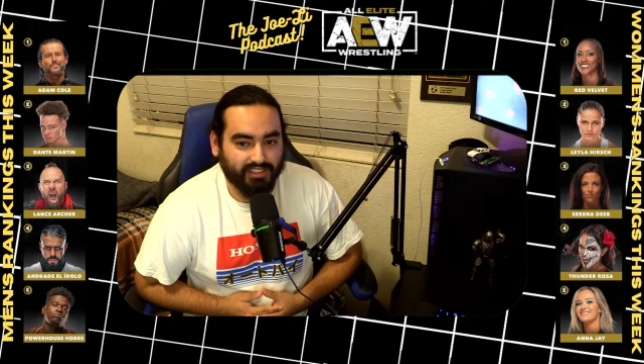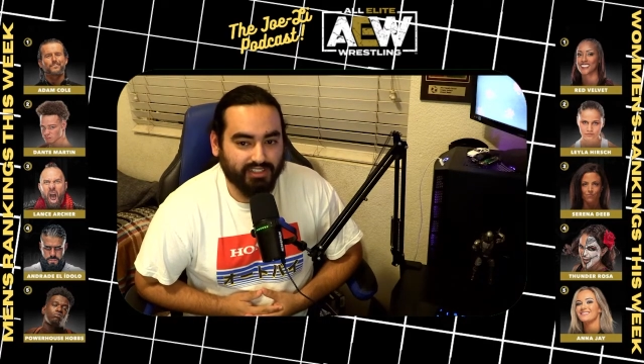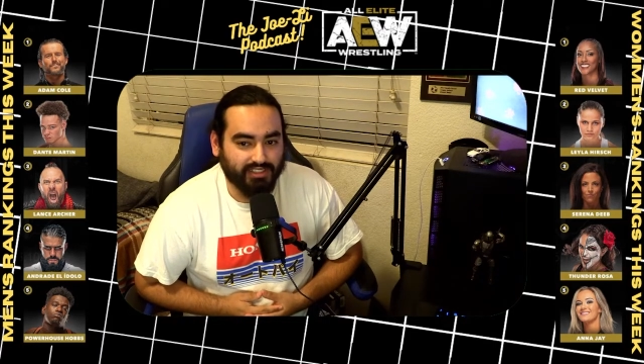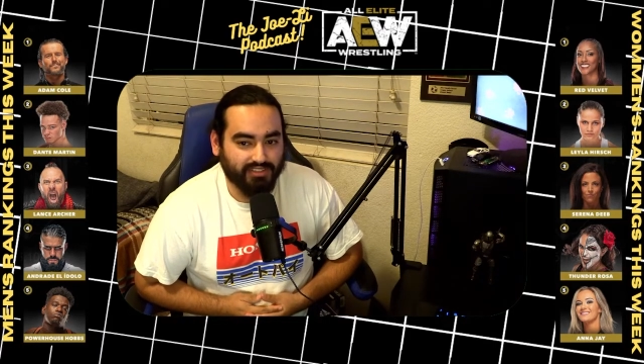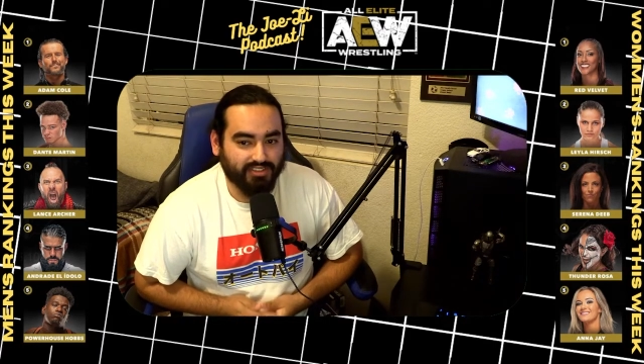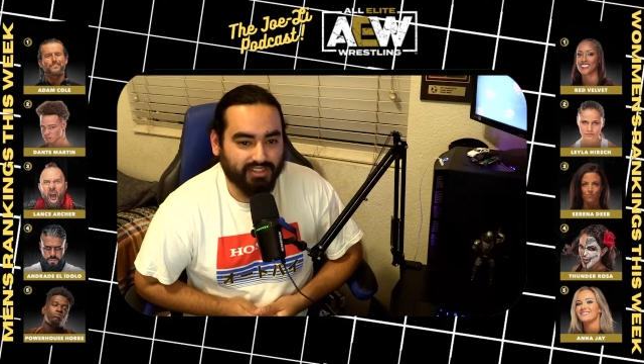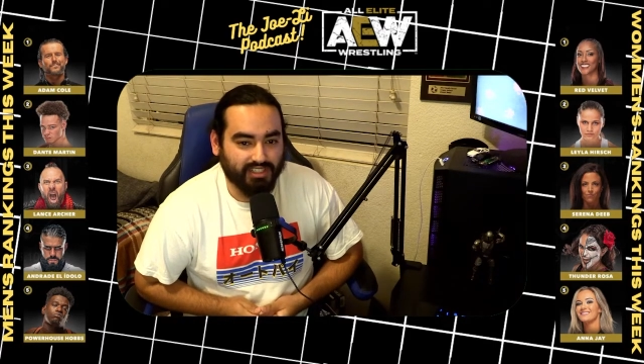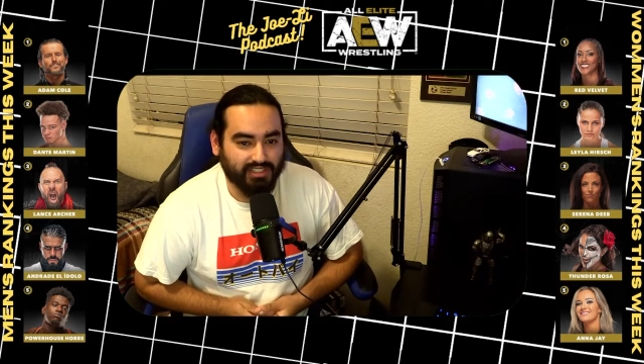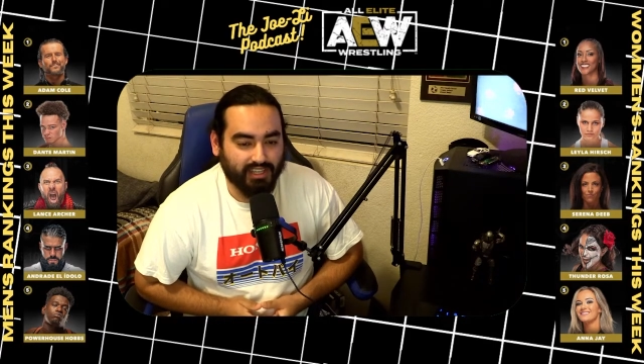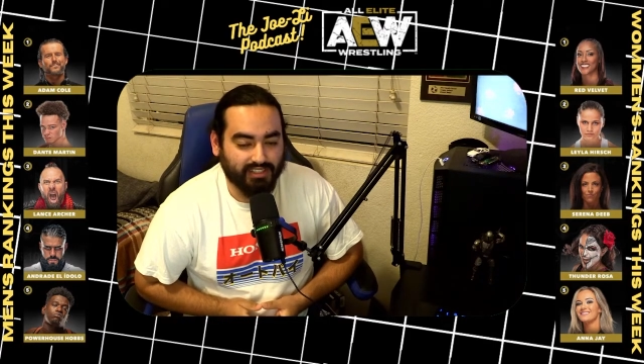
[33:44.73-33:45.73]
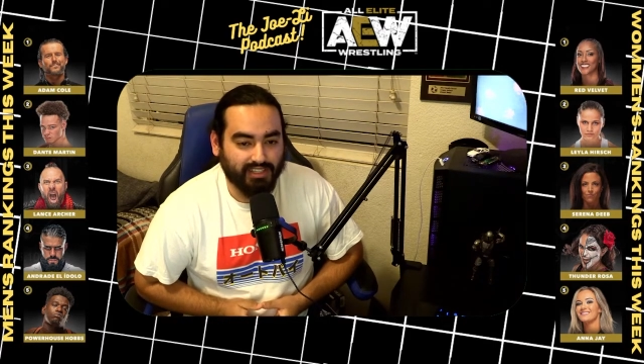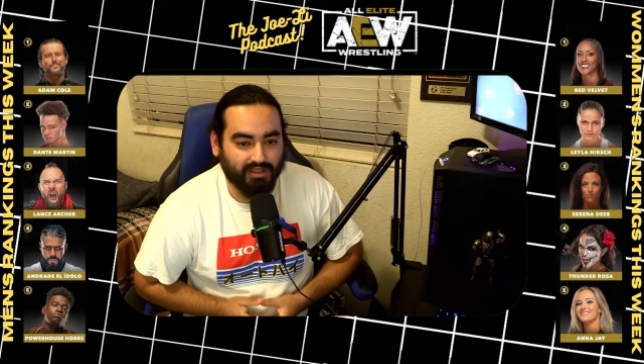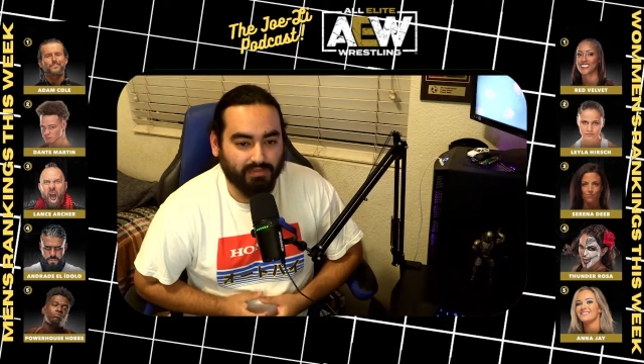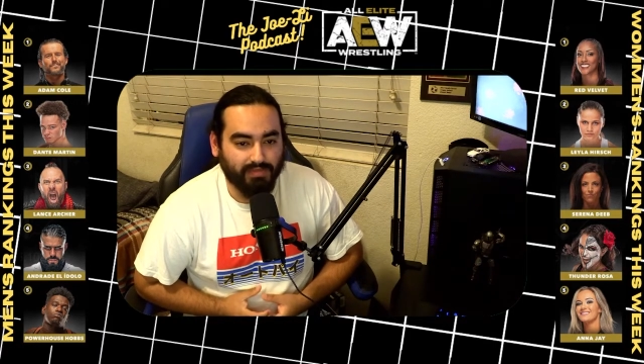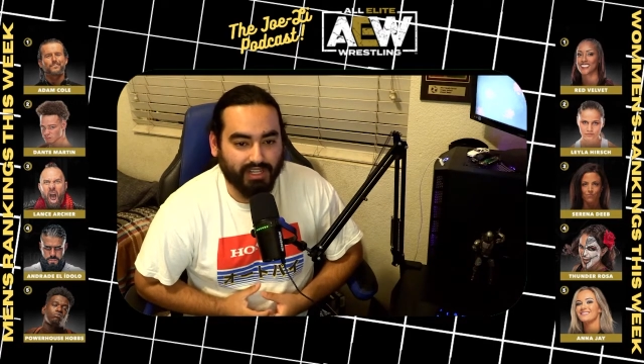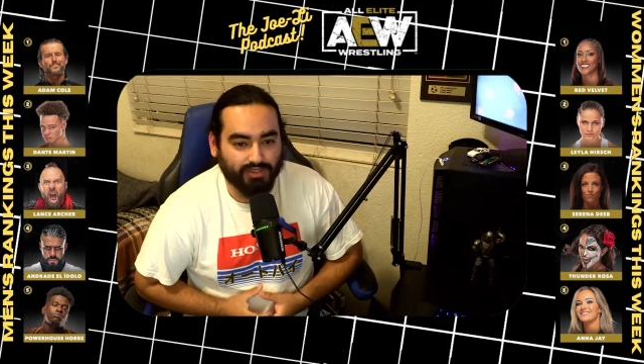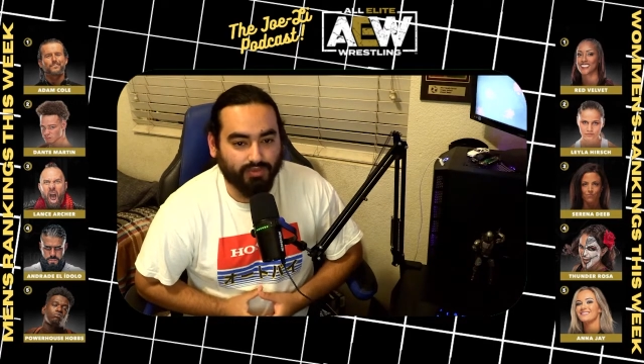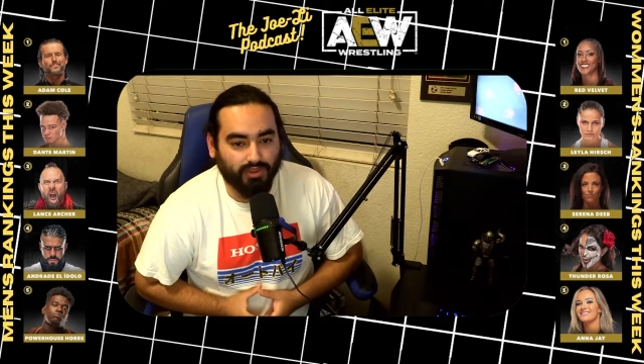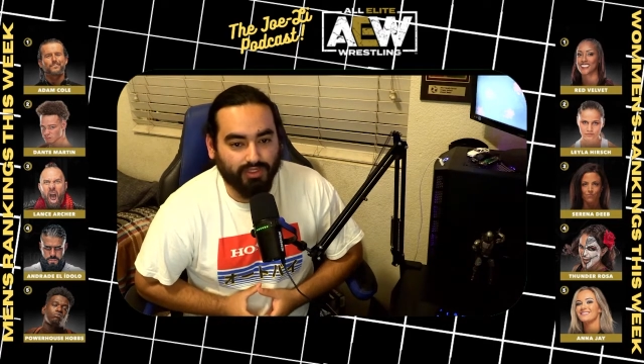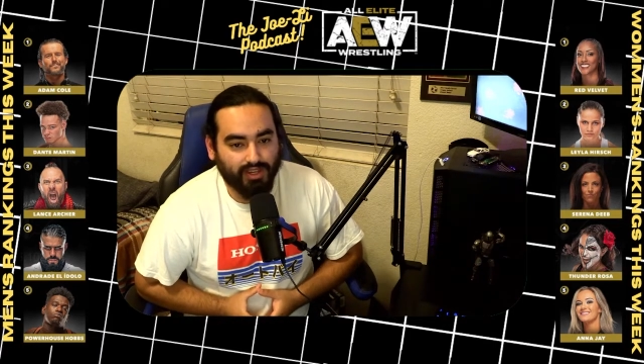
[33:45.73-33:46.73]
And then says lights out match
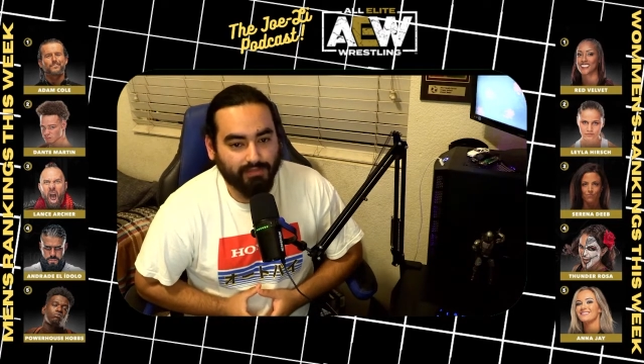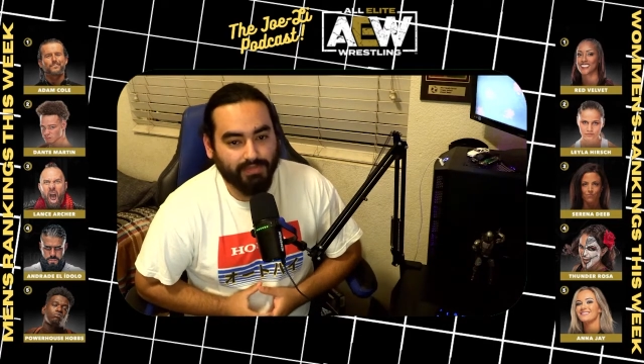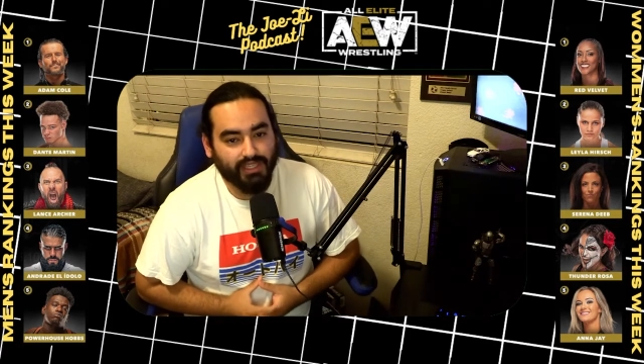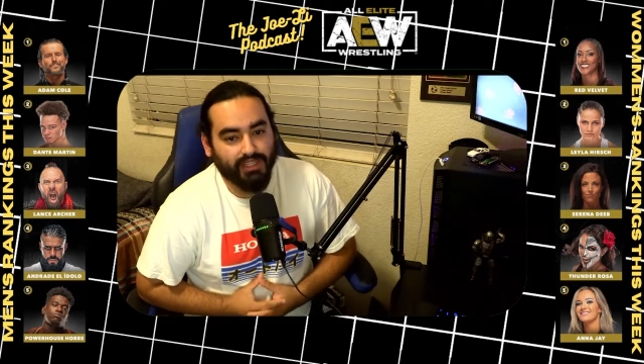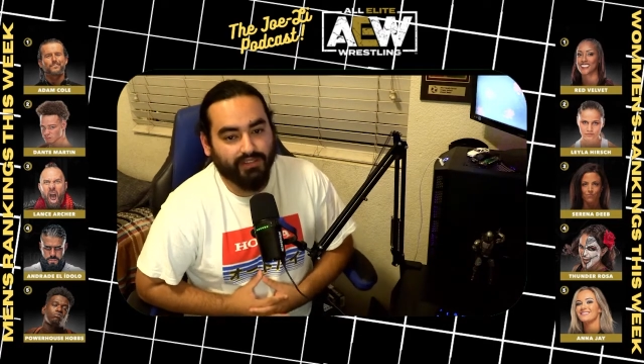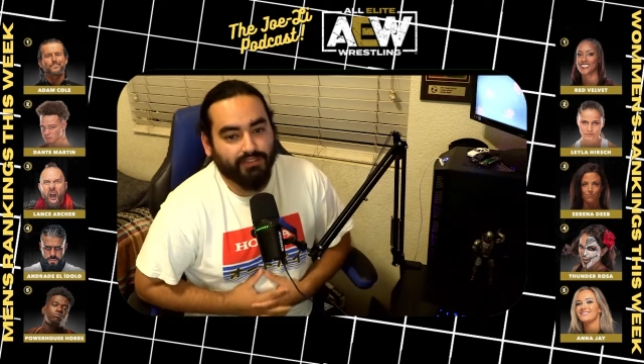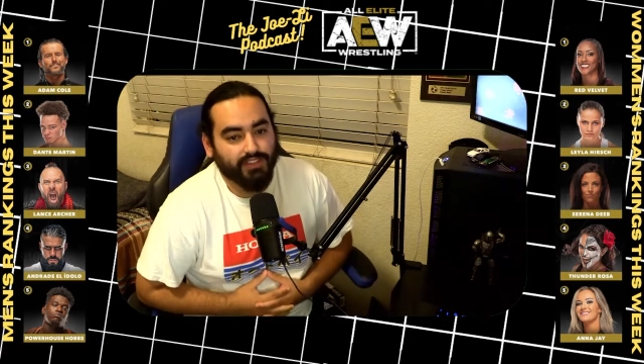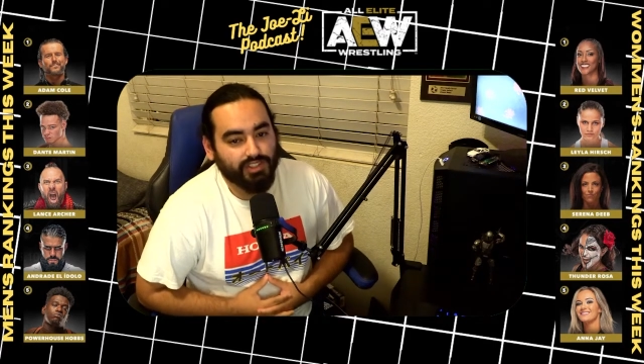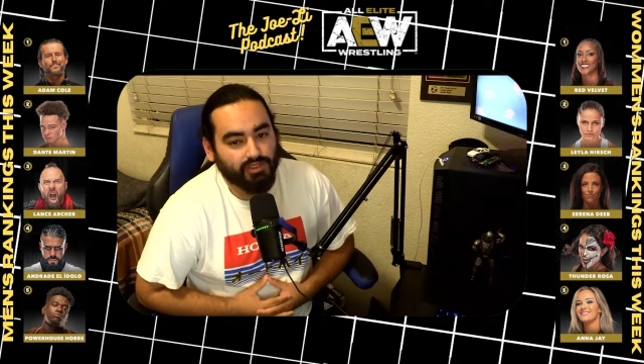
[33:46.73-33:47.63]
will not be an official